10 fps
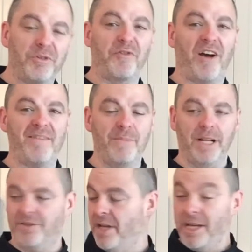to 5
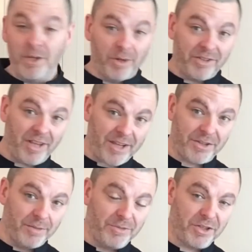minutes. You want to
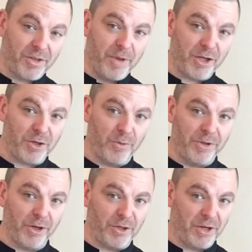test them just to make sure when they're